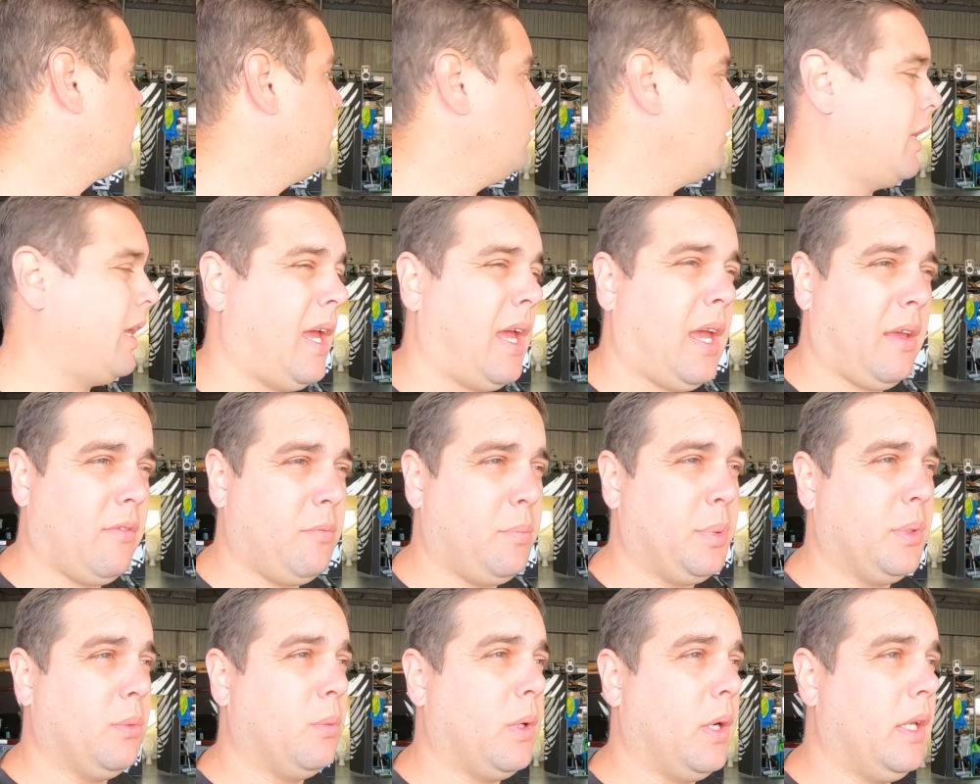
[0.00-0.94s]
We
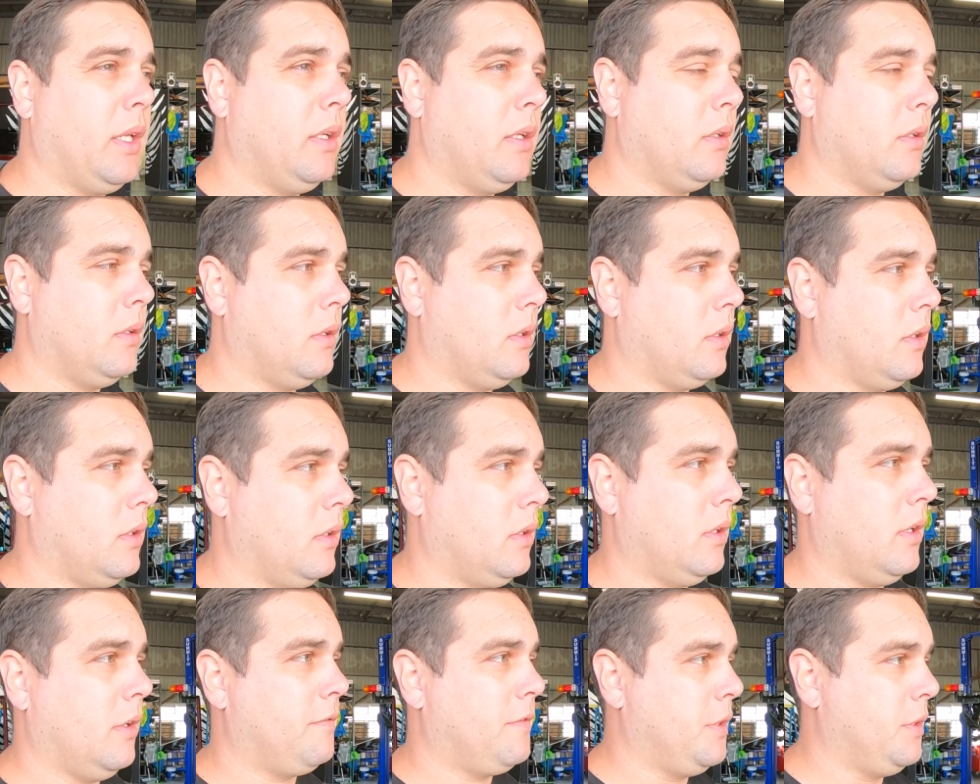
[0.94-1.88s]
have been waiting
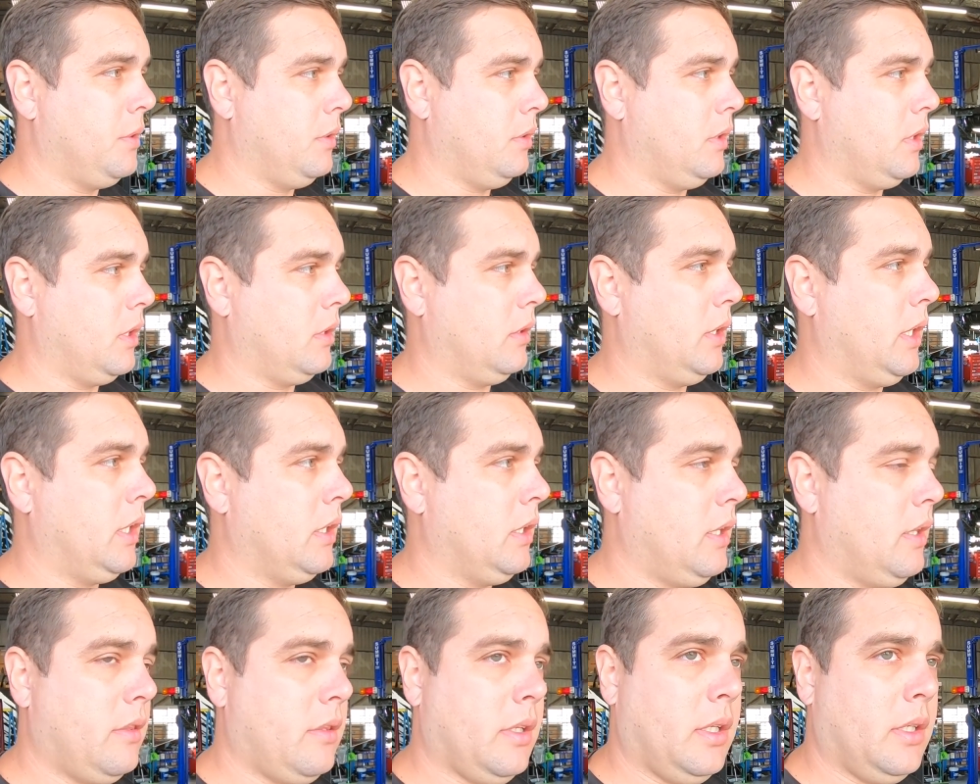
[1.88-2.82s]
on a few little
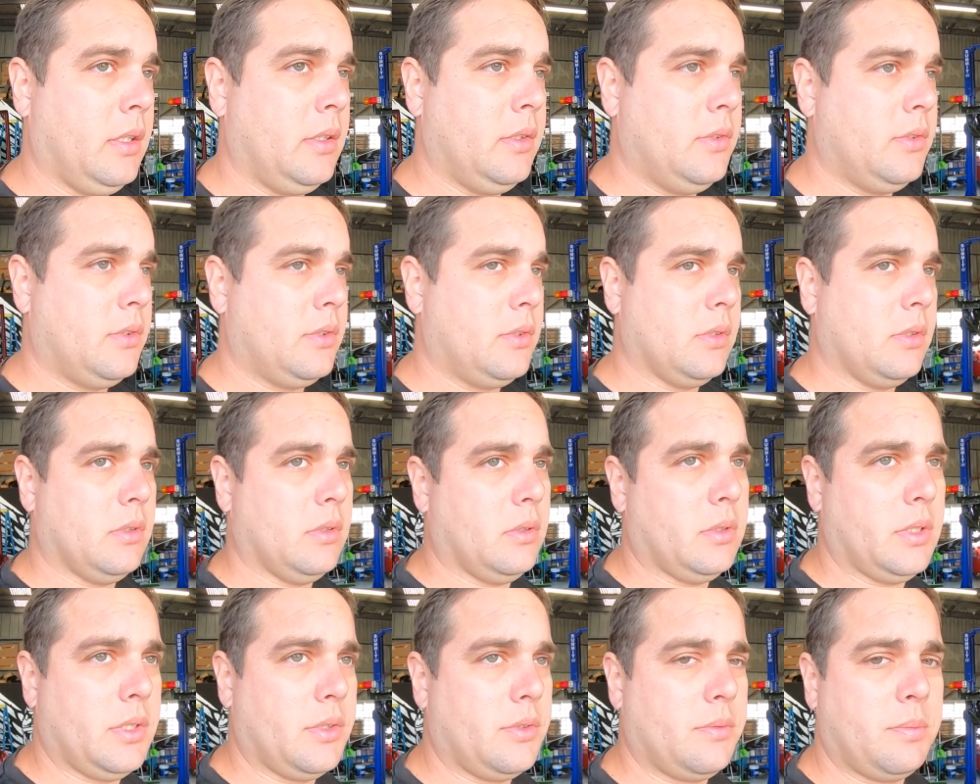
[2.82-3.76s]
niggly things.
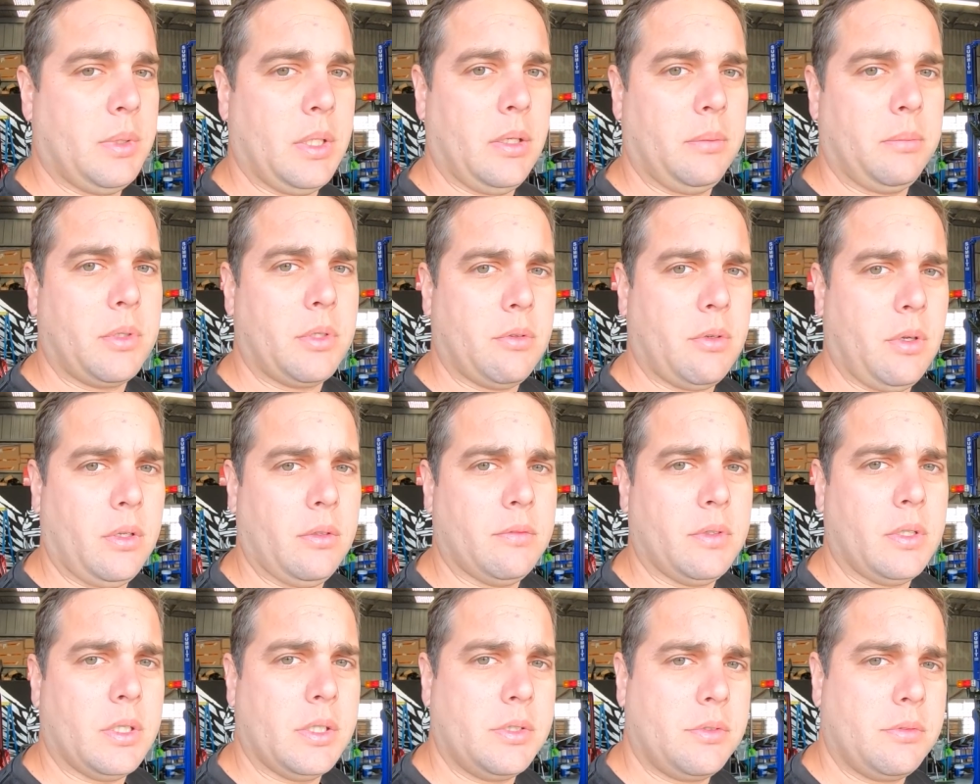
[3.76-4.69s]
All this, you know,
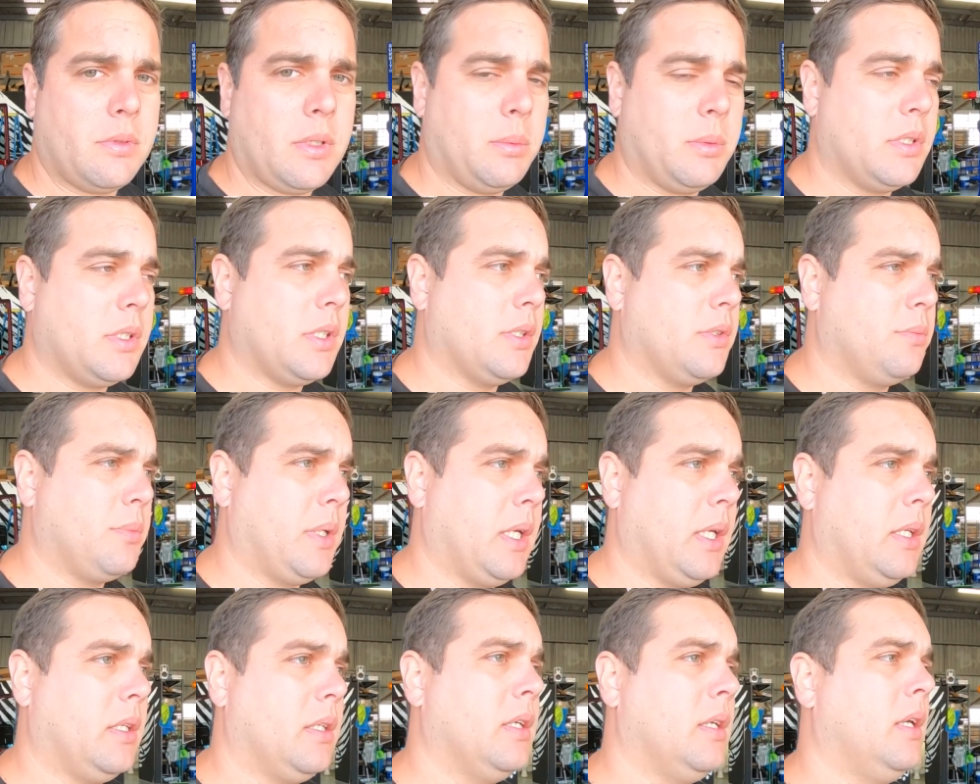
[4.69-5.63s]
coronavirus rubbish has
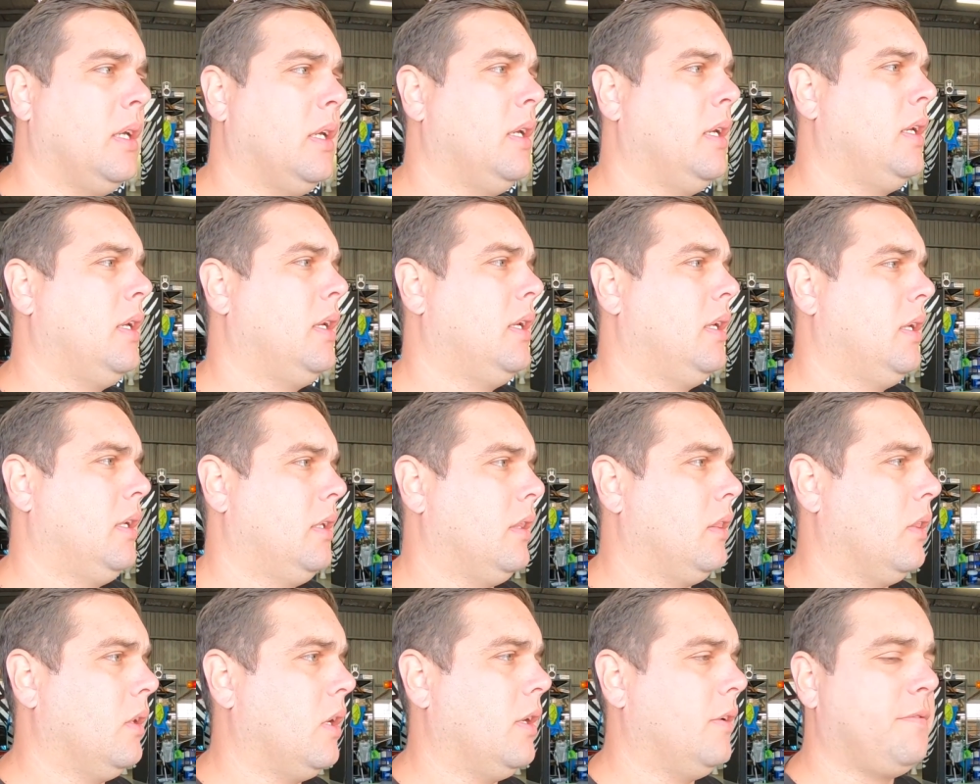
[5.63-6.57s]
made
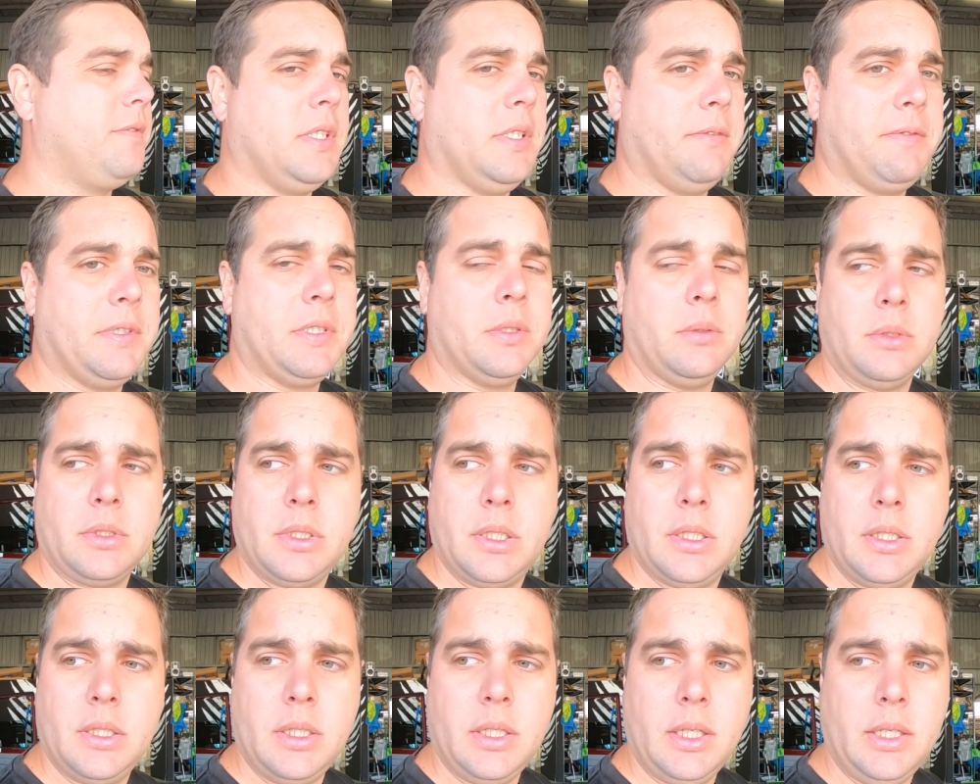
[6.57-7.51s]
life
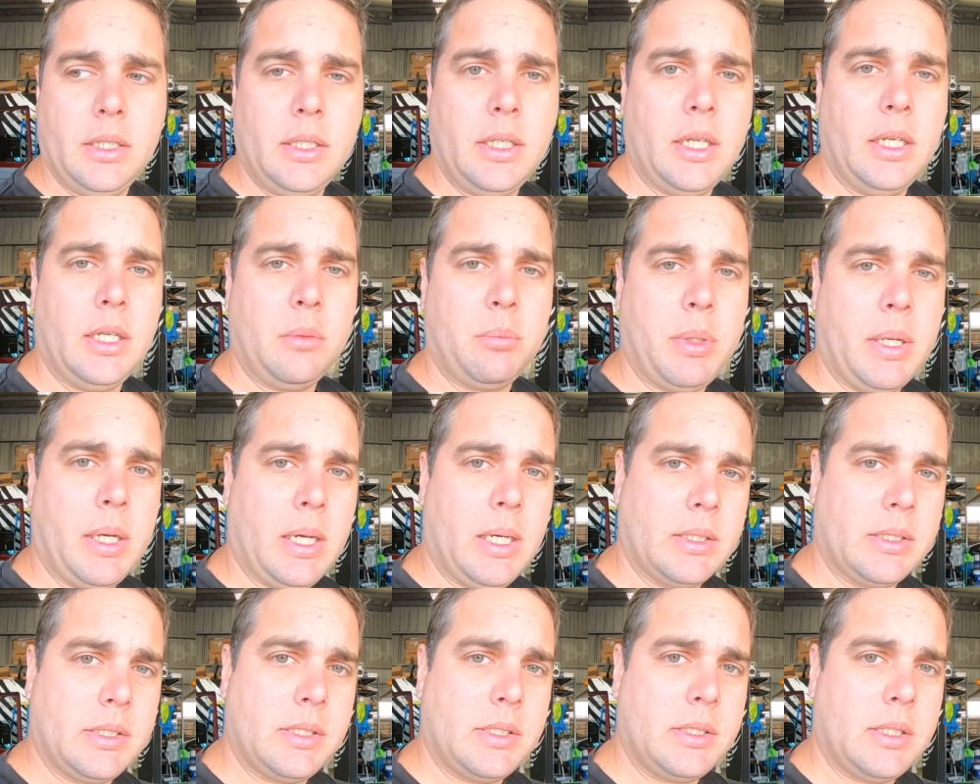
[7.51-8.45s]
difficult in getting
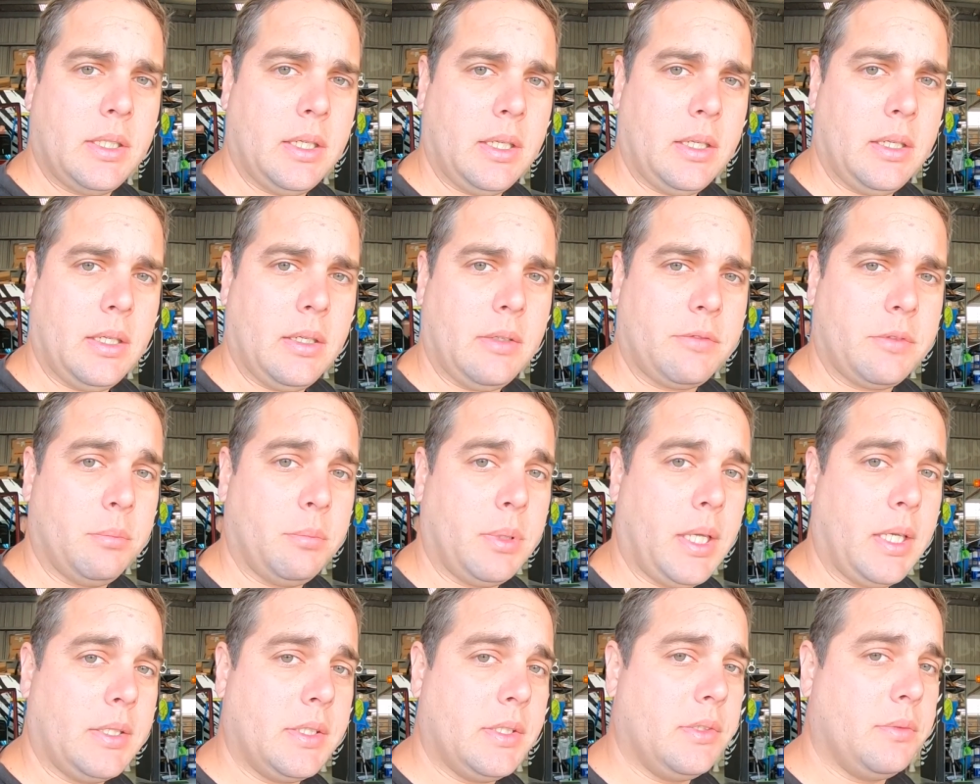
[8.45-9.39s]
parts from
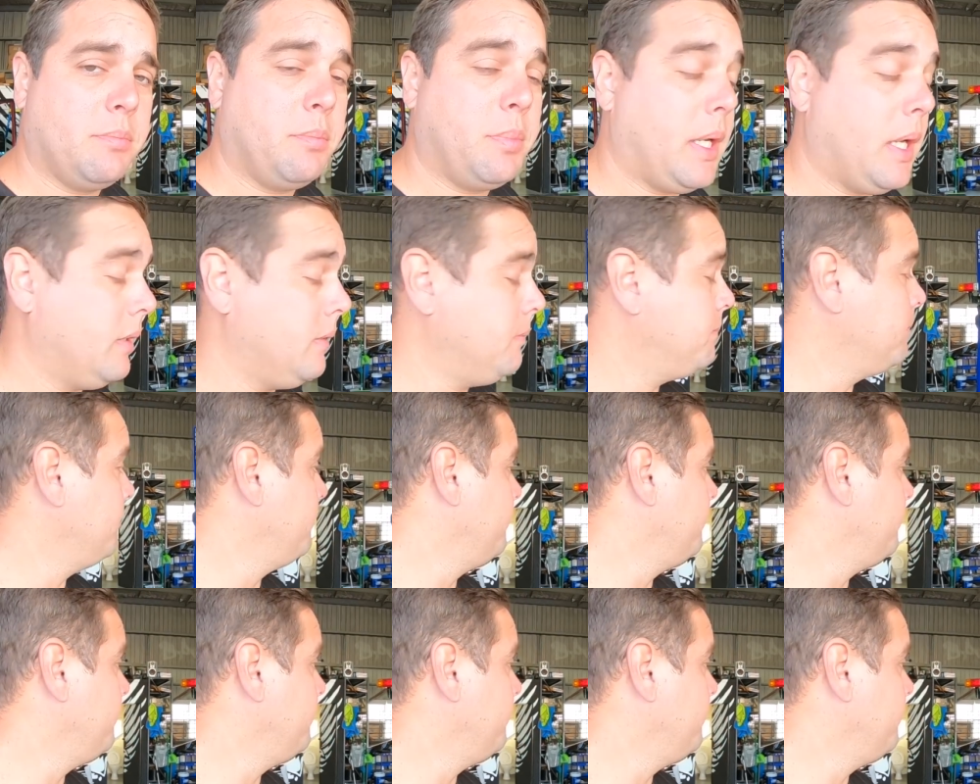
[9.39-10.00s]
places, but